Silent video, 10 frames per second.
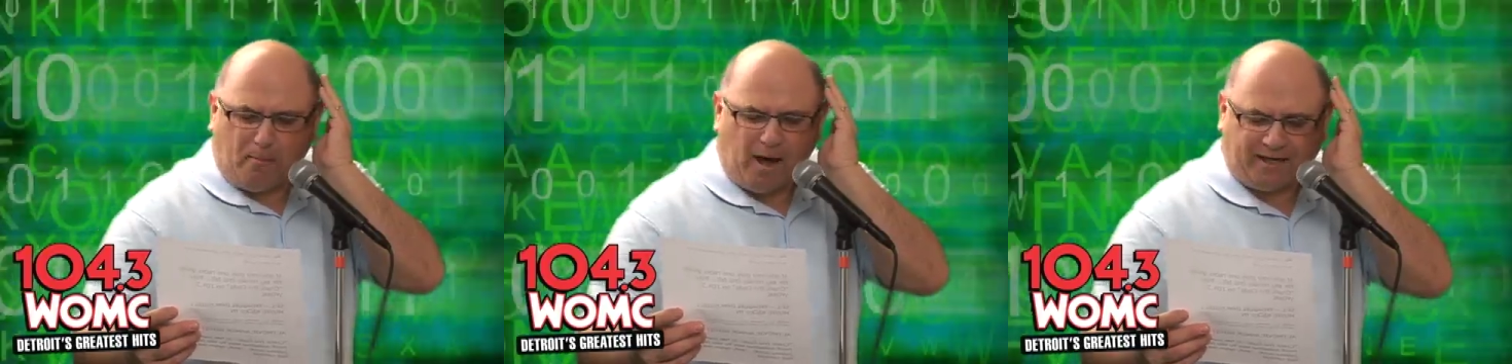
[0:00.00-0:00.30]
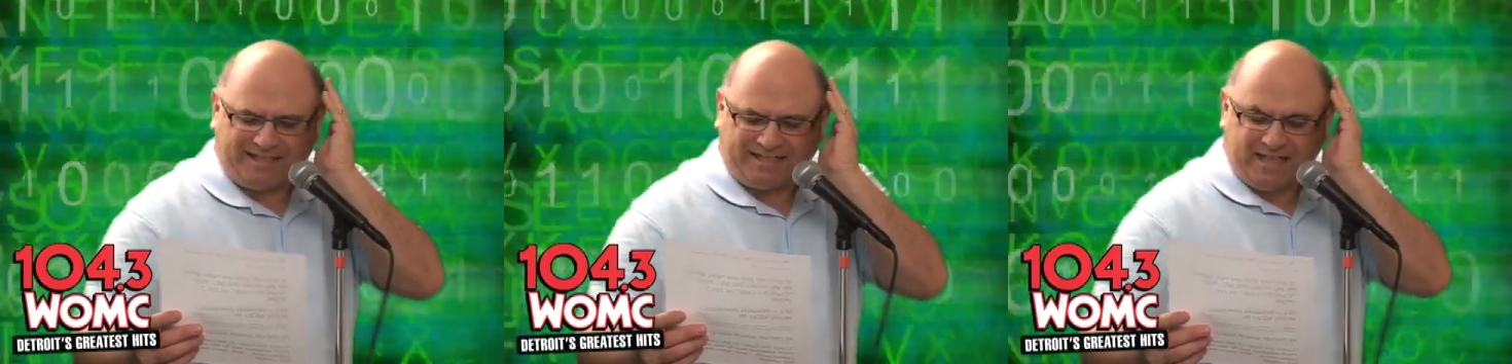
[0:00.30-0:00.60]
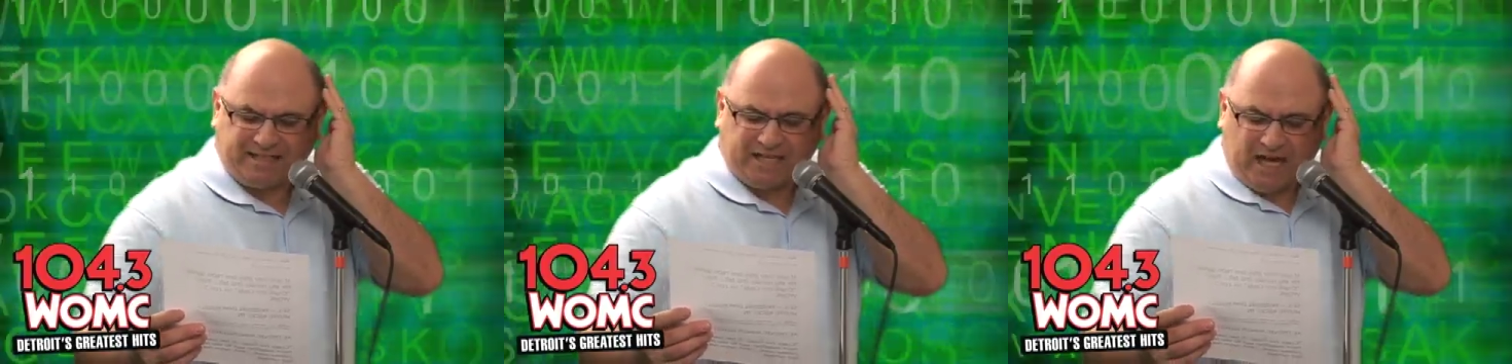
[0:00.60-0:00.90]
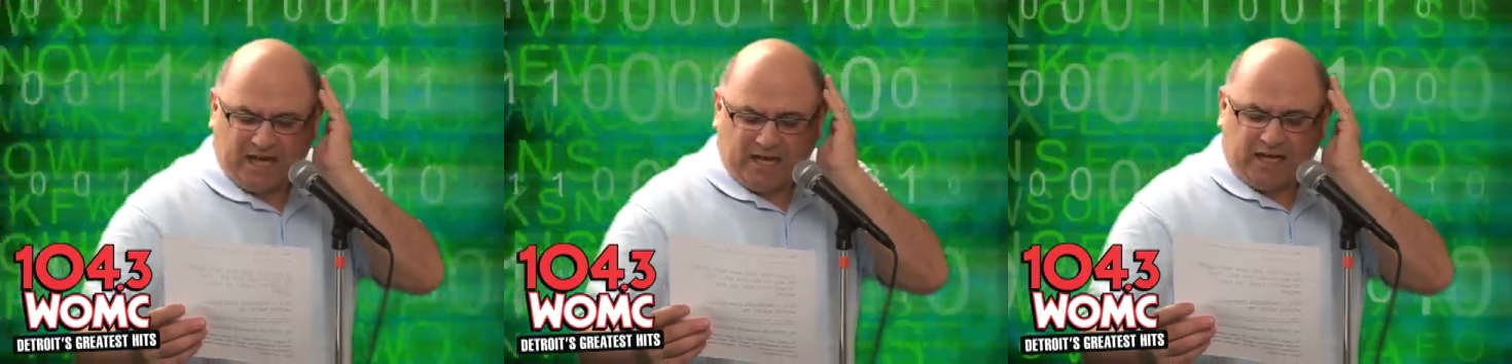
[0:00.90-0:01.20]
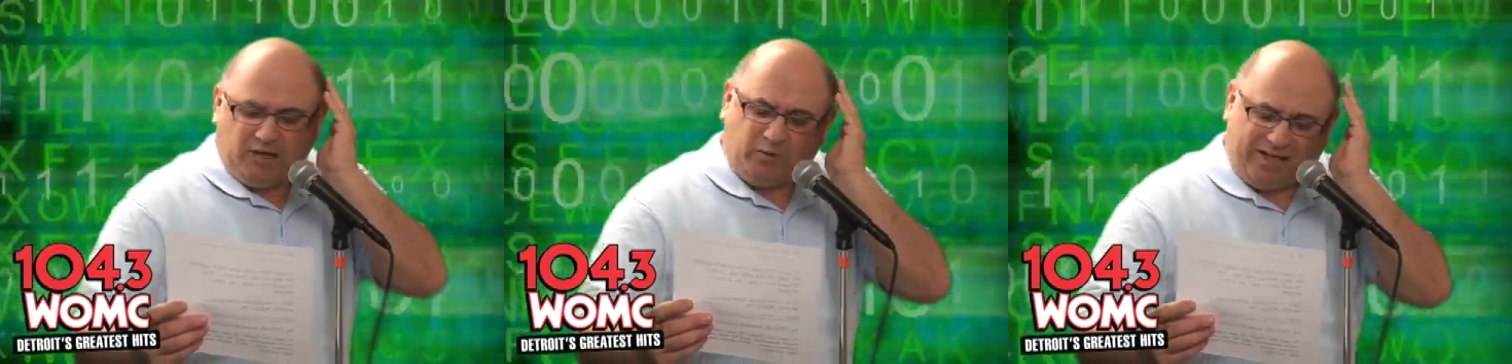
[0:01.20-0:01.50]
money since,
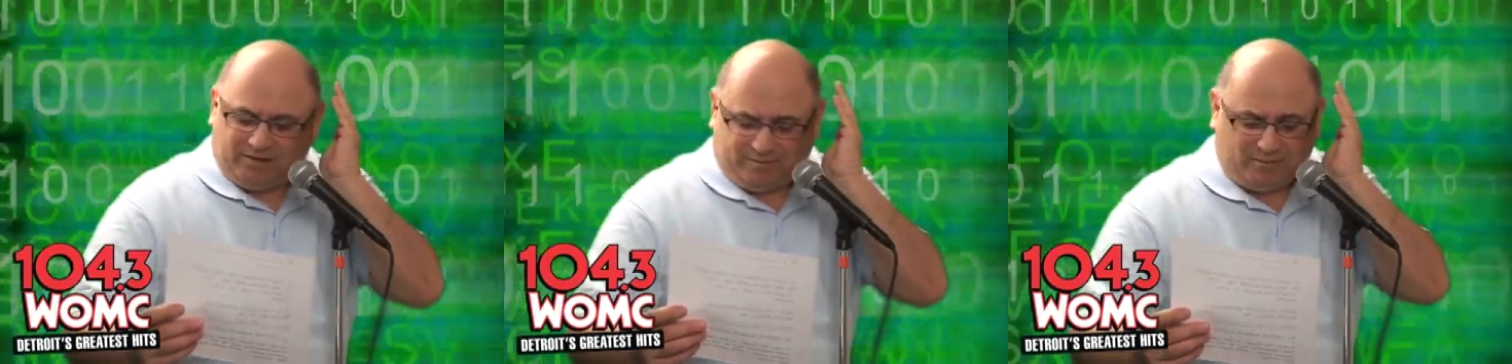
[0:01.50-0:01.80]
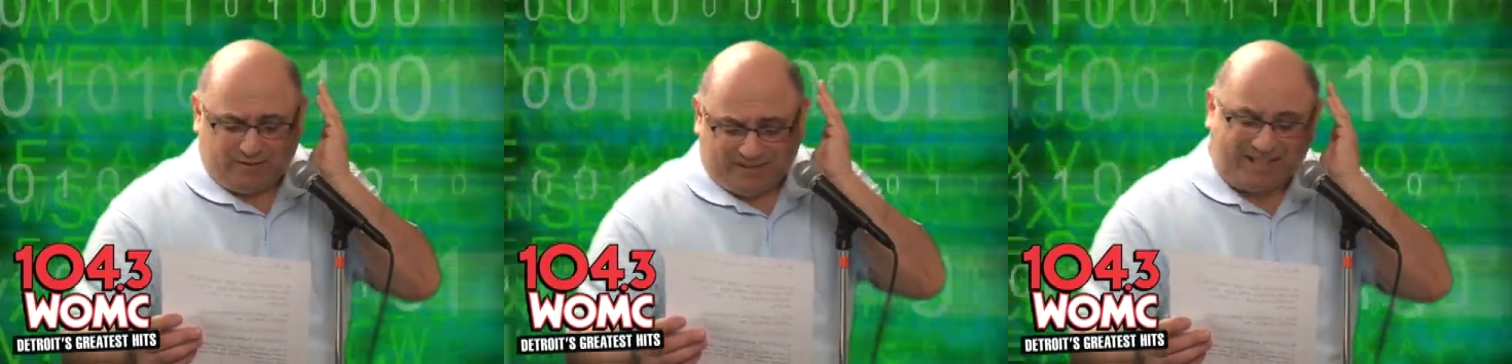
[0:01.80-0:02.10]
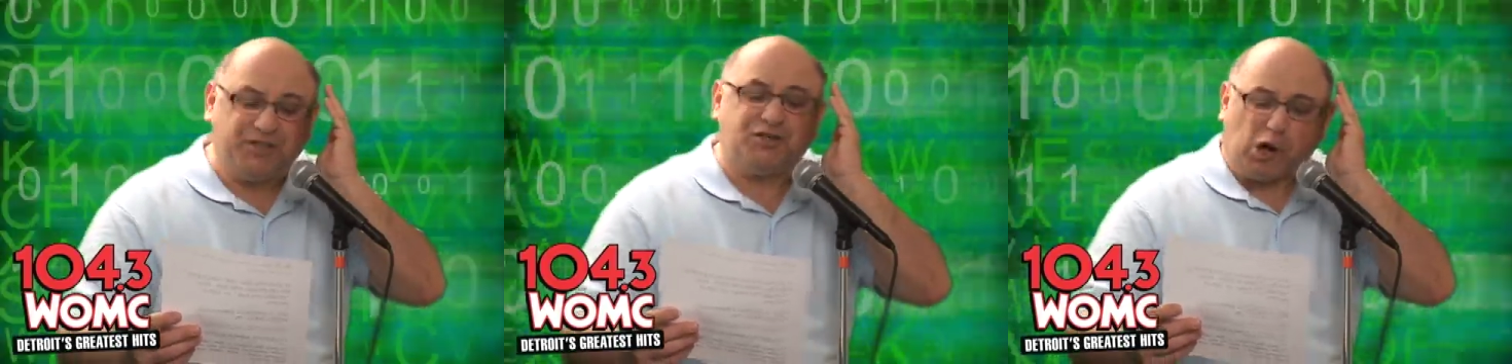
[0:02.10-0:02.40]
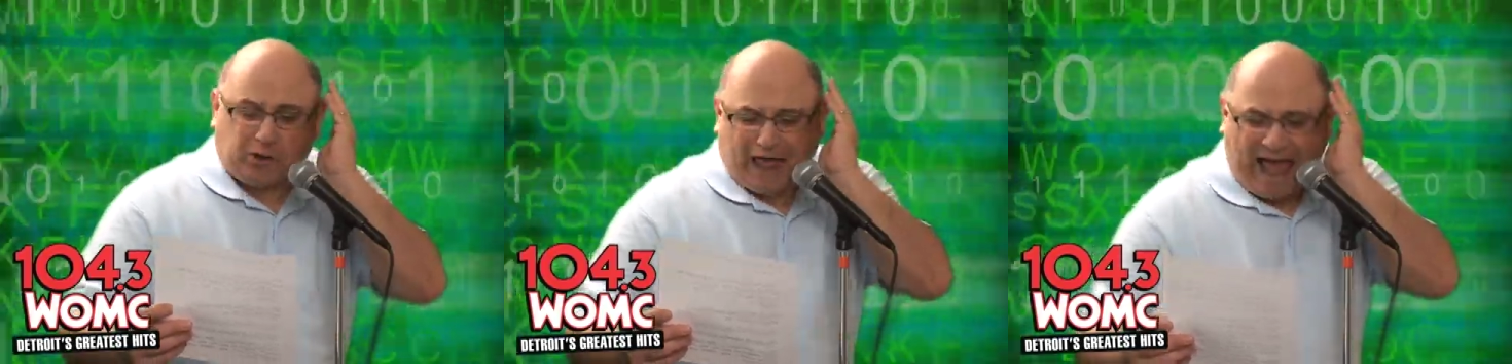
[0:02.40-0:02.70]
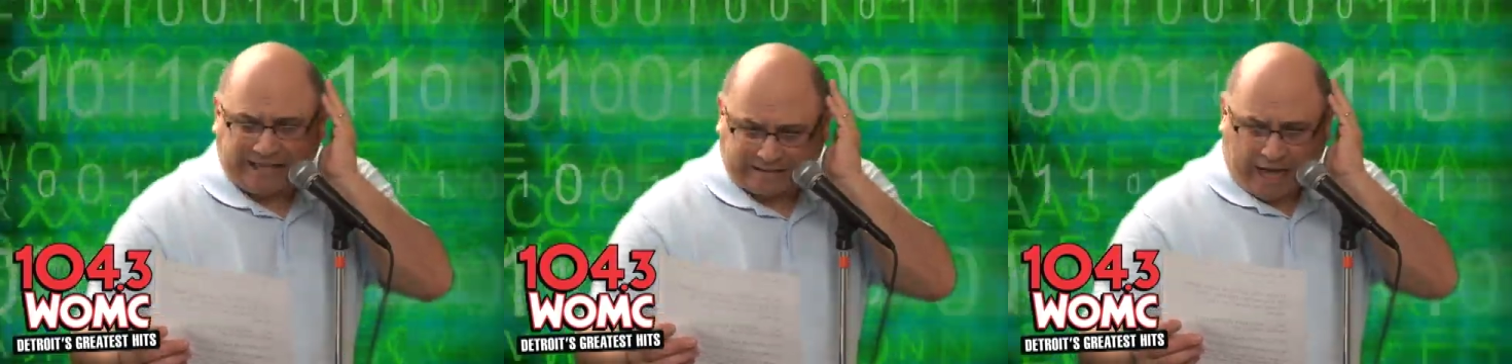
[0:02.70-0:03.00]
well, since our
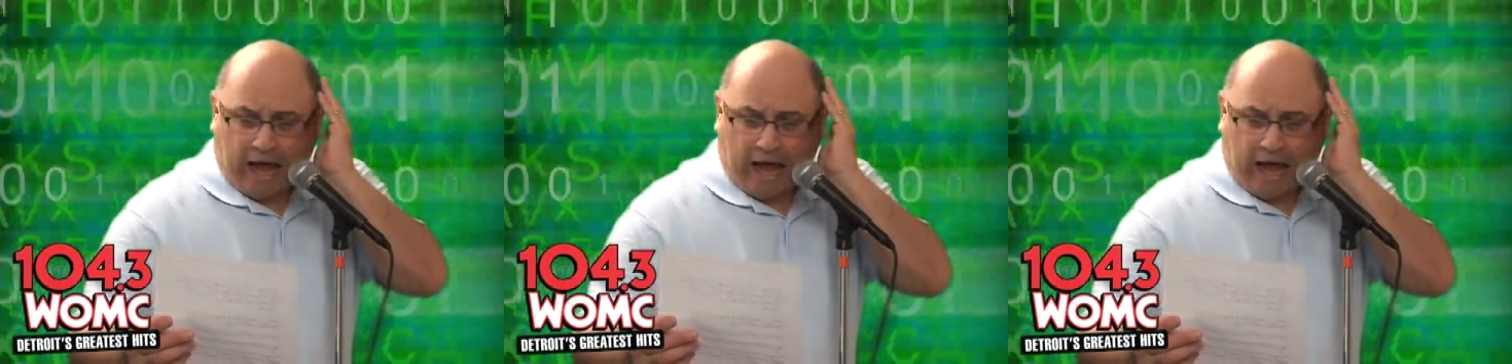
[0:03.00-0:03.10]
last